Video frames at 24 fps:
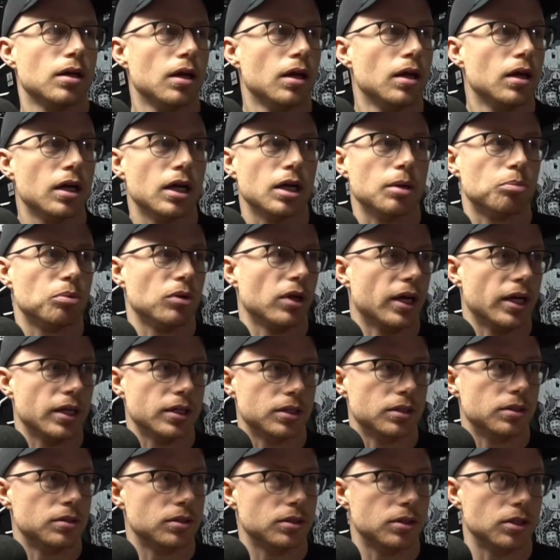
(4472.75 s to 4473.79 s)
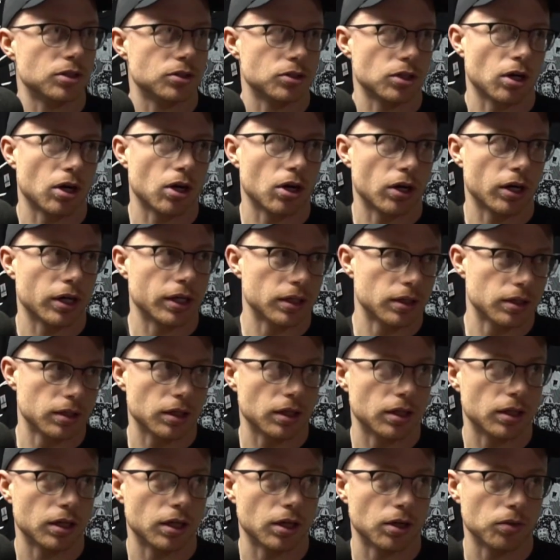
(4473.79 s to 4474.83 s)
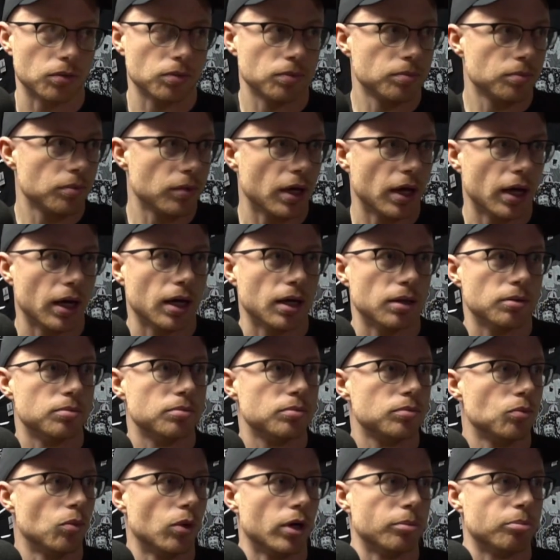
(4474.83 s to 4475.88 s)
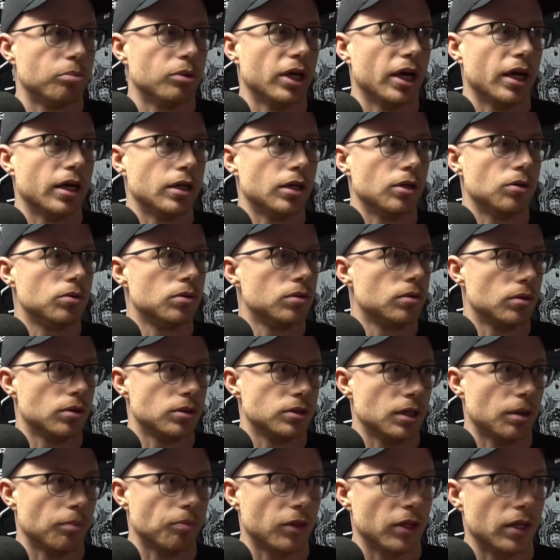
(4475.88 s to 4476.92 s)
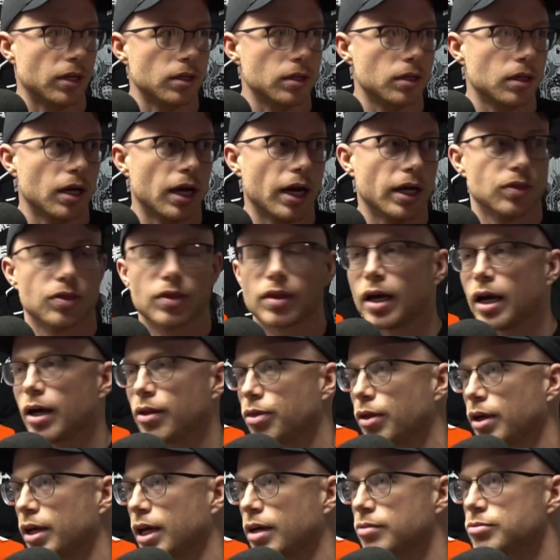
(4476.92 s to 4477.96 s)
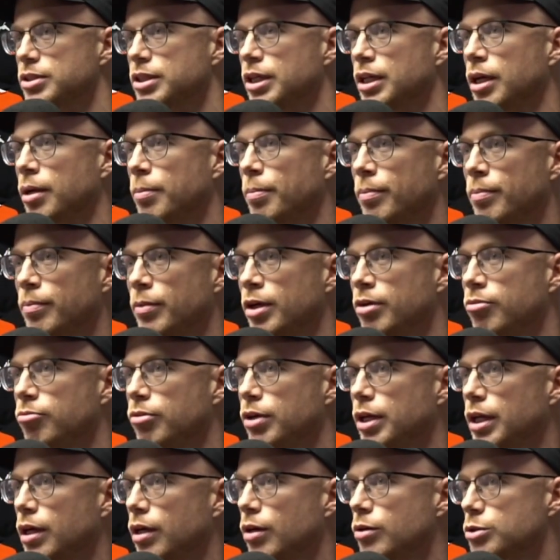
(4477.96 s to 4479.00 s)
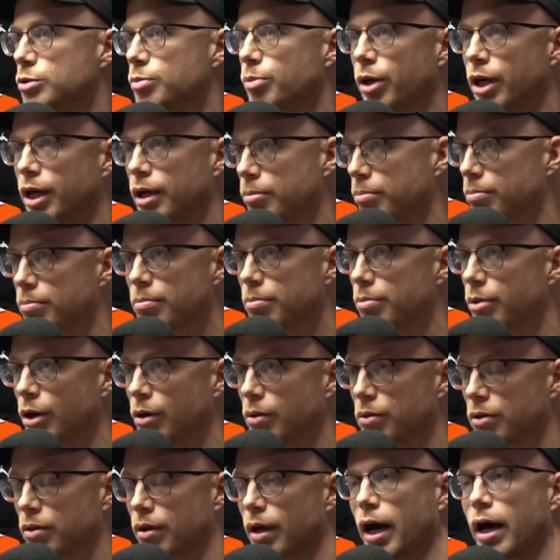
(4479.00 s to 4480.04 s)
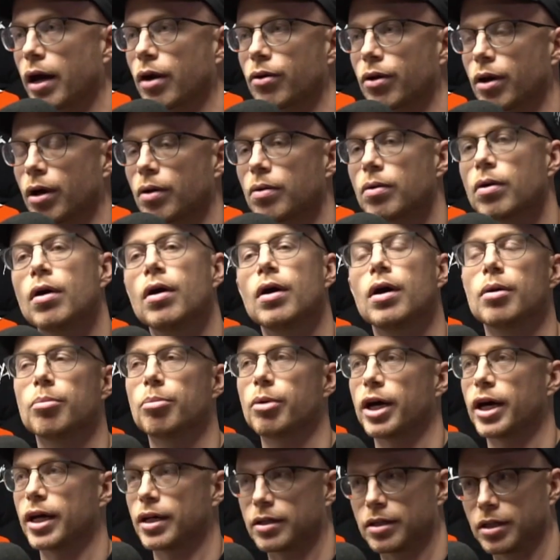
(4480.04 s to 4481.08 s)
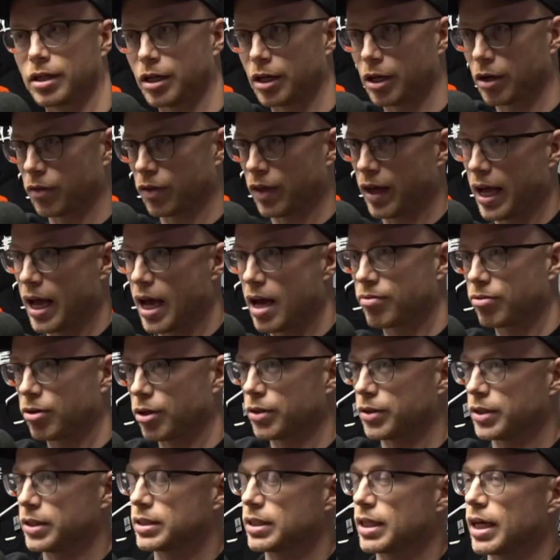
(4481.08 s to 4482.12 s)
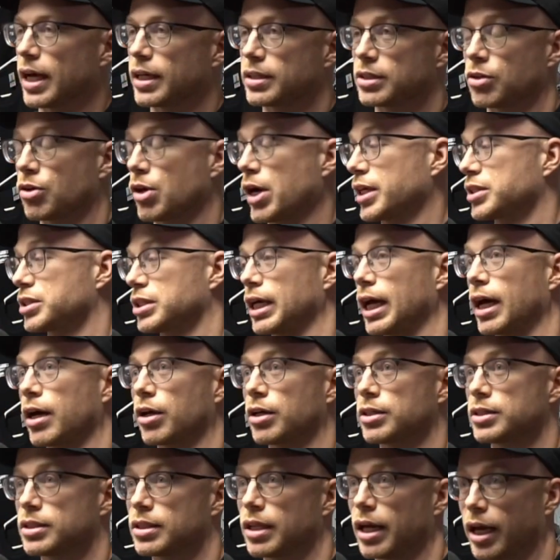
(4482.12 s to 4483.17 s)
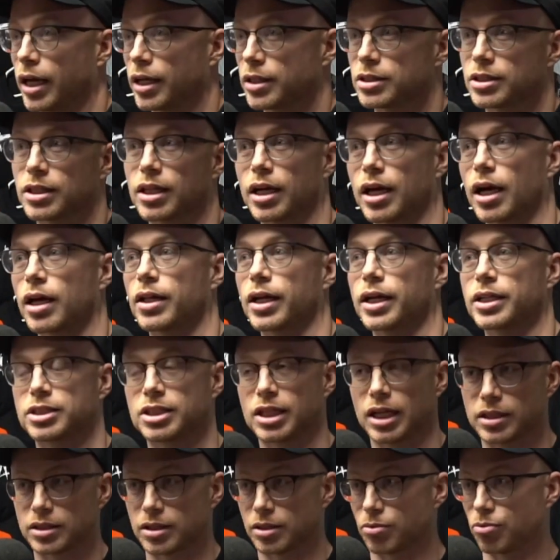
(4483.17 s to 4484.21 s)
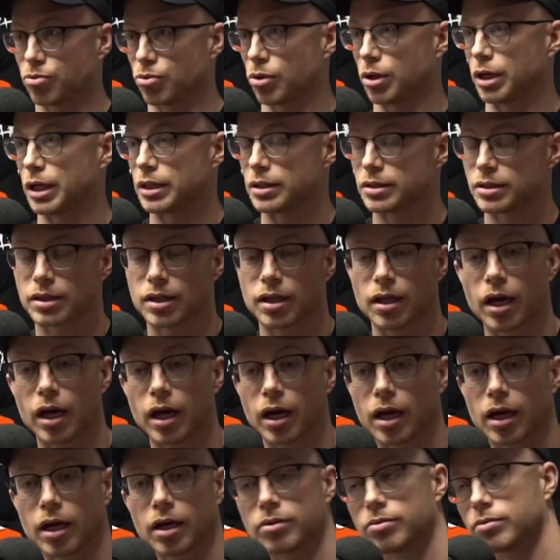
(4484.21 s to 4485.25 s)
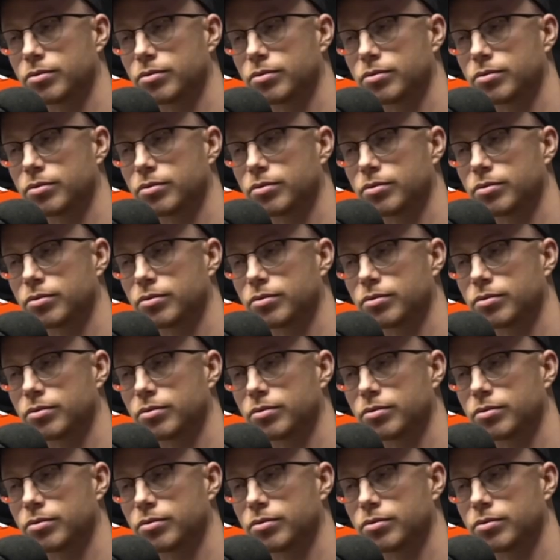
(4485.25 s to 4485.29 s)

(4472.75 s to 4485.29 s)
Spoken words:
He played guitar and piano or something. I think I've seen him in videos playing both. I don't know, but they have all these guys and they're actually out on stage. They got like Jason Freeze, the